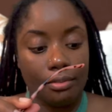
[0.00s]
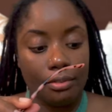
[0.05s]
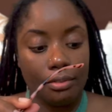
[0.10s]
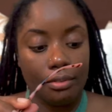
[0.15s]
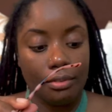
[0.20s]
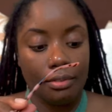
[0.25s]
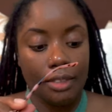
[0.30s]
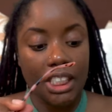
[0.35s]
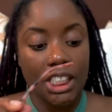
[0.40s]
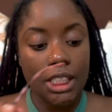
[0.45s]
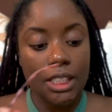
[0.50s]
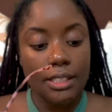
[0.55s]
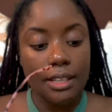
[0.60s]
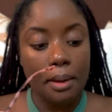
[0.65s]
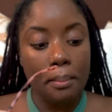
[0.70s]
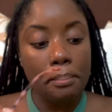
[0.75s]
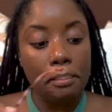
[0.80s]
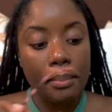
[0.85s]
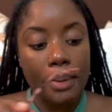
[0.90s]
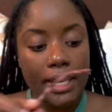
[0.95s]
which is
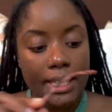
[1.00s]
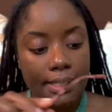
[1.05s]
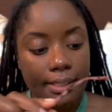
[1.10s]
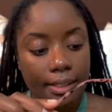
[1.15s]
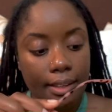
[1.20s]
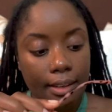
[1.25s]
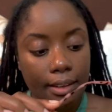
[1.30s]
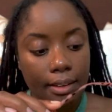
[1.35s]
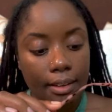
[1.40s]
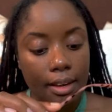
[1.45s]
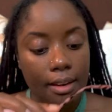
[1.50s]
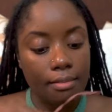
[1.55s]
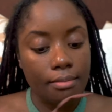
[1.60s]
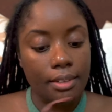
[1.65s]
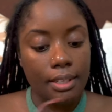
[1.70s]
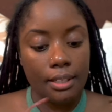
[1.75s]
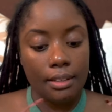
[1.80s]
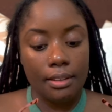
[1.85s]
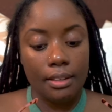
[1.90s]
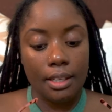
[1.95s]
amazing. I
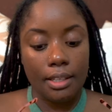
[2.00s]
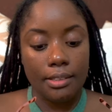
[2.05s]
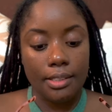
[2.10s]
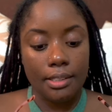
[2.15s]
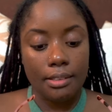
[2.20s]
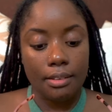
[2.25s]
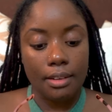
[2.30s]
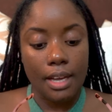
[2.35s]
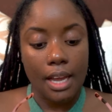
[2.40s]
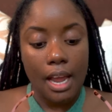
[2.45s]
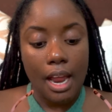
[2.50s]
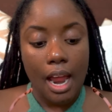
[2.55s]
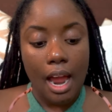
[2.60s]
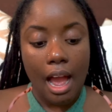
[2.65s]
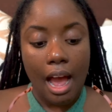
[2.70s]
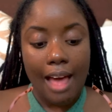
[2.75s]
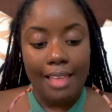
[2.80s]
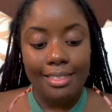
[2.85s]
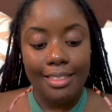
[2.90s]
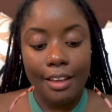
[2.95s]
really think so.
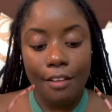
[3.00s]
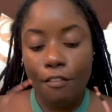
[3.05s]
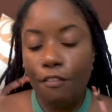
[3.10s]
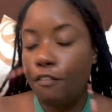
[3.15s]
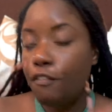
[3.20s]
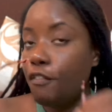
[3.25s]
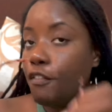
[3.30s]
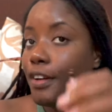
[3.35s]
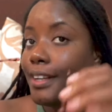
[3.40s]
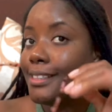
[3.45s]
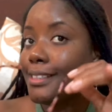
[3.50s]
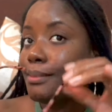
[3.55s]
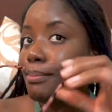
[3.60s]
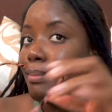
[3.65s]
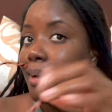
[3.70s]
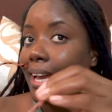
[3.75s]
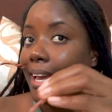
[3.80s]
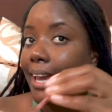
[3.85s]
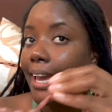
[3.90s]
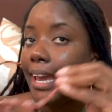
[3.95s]
And they fit
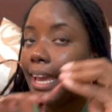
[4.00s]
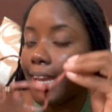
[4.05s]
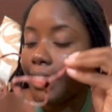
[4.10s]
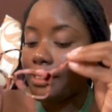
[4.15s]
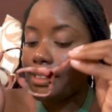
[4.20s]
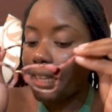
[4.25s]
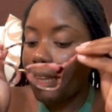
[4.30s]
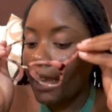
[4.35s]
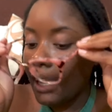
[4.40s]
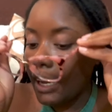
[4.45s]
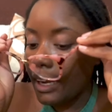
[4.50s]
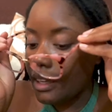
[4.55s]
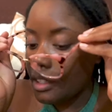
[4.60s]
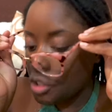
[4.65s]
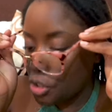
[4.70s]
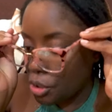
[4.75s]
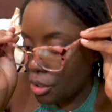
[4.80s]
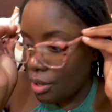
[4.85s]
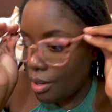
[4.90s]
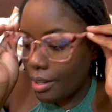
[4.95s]
my ears, like, I can
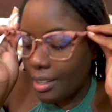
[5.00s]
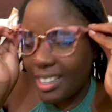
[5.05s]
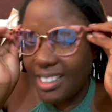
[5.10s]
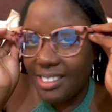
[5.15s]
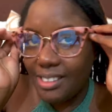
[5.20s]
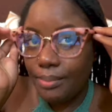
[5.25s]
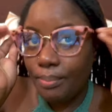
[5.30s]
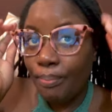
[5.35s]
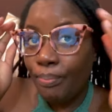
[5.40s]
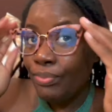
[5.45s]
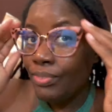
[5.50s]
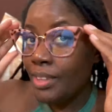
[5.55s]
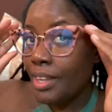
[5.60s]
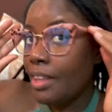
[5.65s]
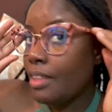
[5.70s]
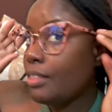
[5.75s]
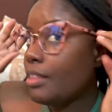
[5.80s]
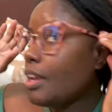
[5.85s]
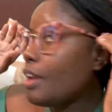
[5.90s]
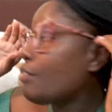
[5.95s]
show you this.
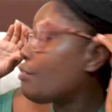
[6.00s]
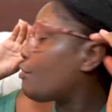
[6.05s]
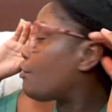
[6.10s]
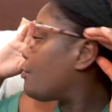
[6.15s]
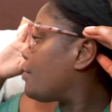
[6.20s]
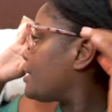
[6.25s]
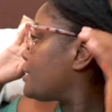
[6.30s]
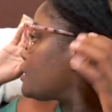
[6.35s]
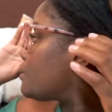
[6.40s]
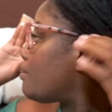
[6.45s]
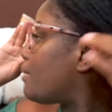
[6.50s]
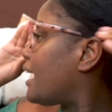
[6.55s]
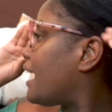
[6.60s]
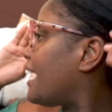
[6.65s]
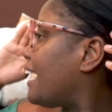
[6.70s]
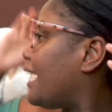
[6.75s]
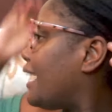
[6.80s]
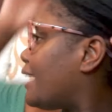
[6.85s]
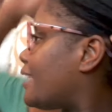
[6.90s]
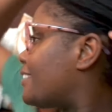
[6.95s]
They fit
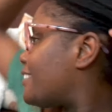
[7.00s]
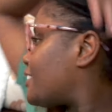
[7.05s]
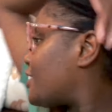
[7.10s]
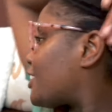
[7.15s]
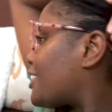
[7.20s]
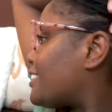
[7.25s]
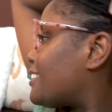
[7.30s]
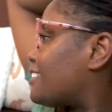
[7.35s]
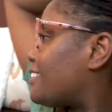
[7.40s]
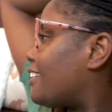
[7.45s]
my ears just